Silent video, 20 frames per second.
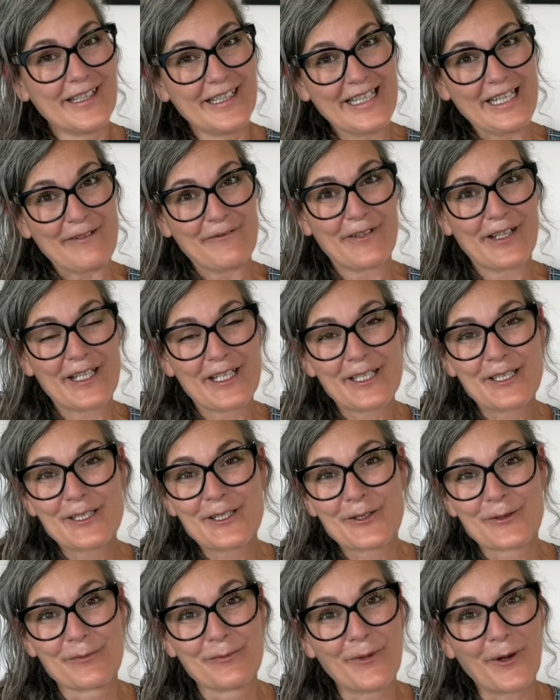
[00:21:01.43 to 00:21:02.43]
leaving
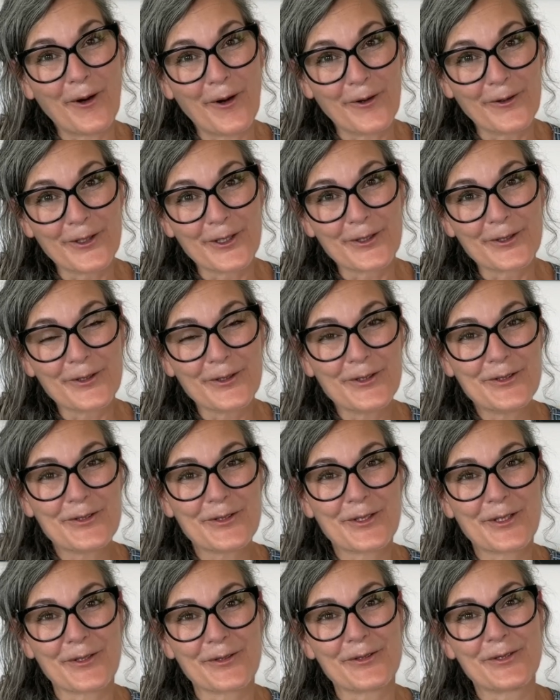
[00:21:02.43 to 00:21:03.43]
tomorrow to
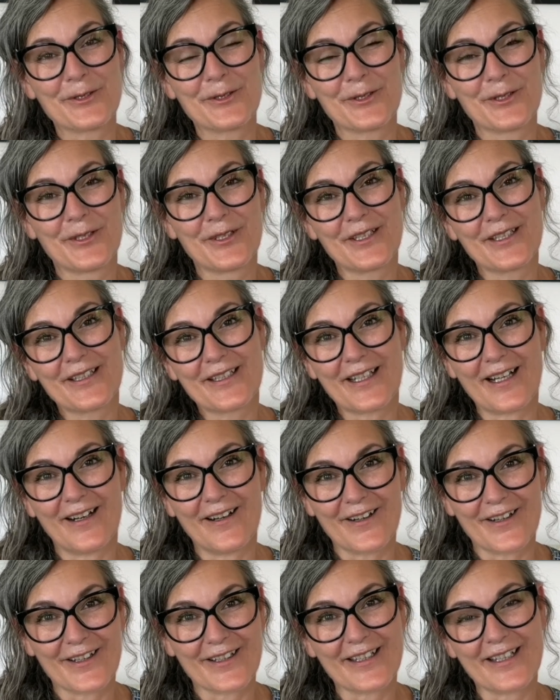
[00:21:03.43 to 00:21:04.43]
go to
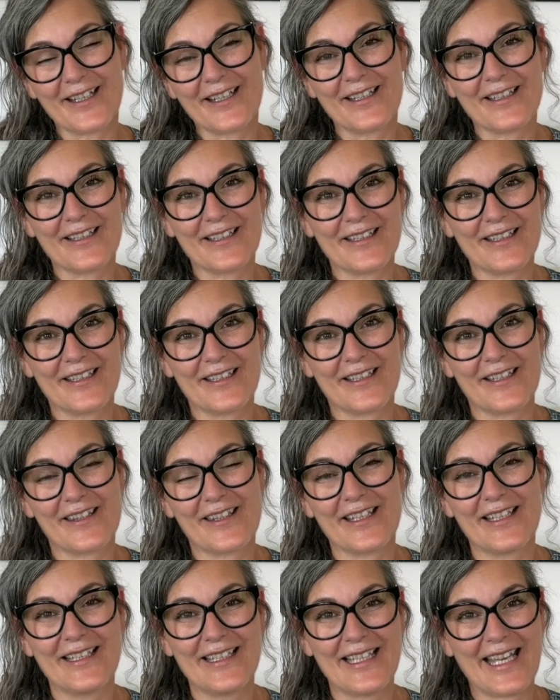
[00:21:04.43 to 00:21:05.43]
Garda,
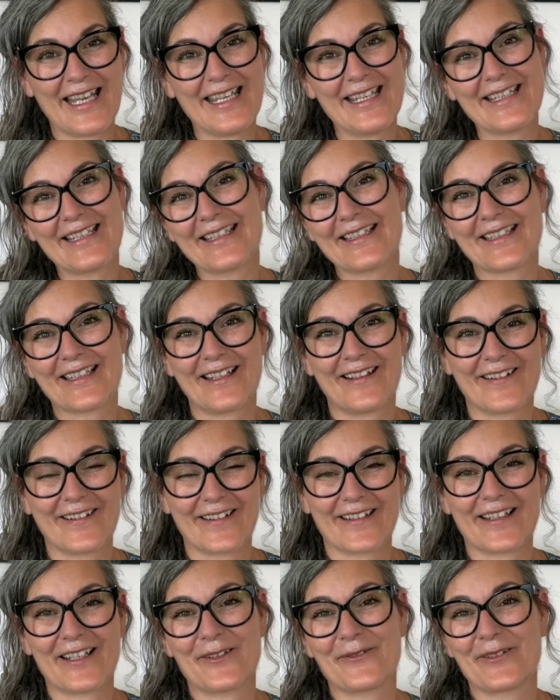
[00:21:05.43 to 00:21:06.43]
the lake
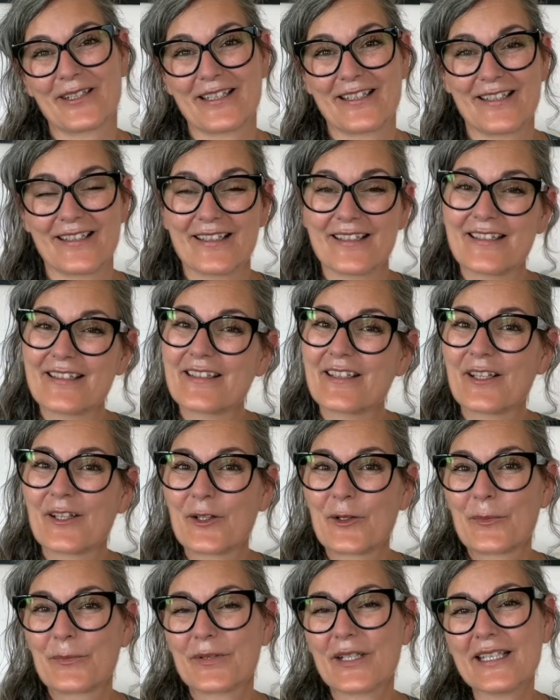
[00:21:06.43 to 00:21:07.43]
Garda, which is
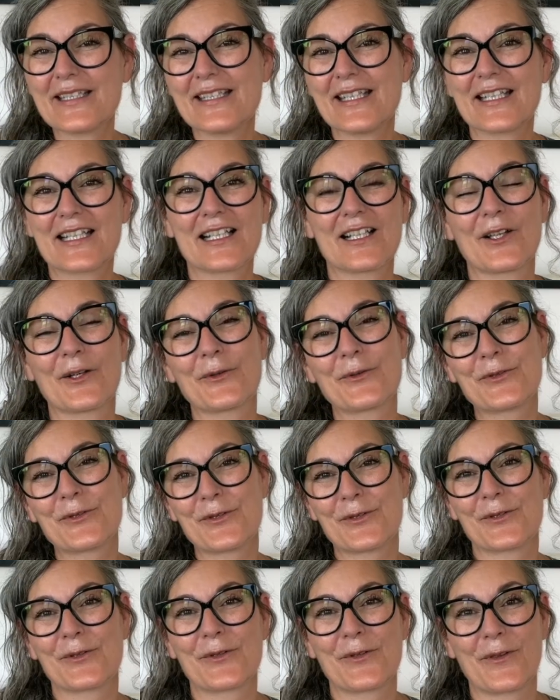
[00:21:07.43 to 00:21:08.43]
pretty close
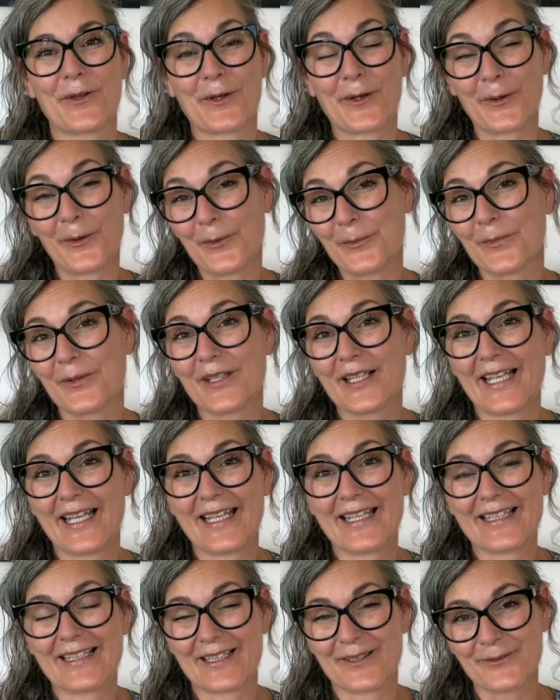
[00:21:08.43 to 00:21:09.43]
to the Como
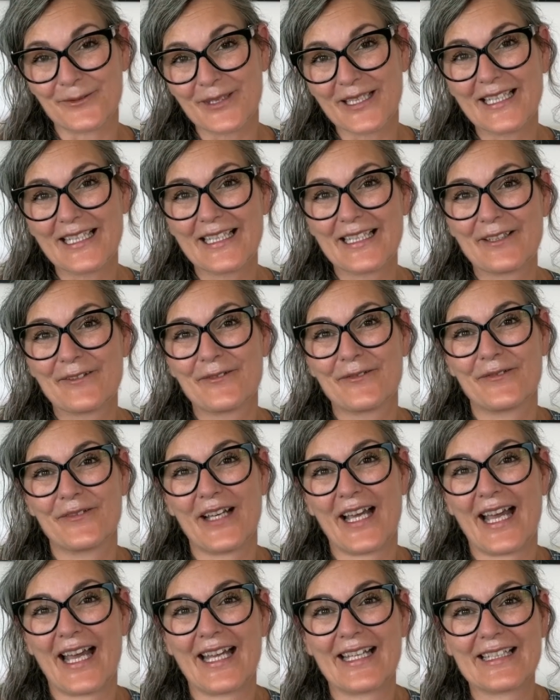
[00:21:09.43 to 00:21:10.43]
Lake that we live
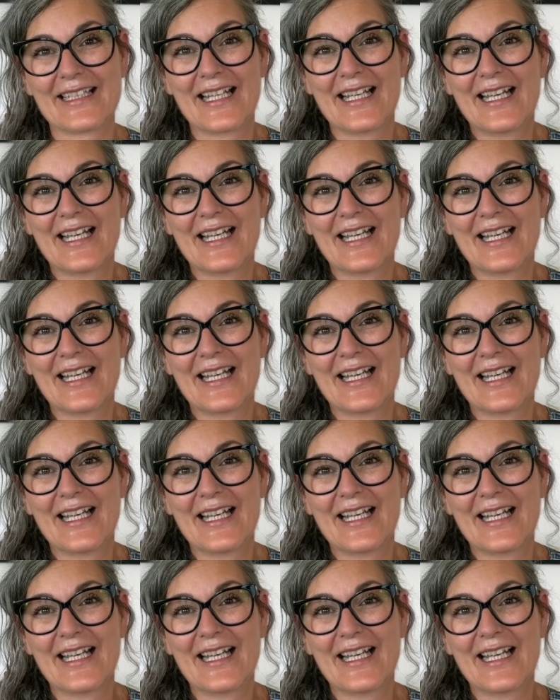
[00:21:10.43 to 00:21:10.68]
at.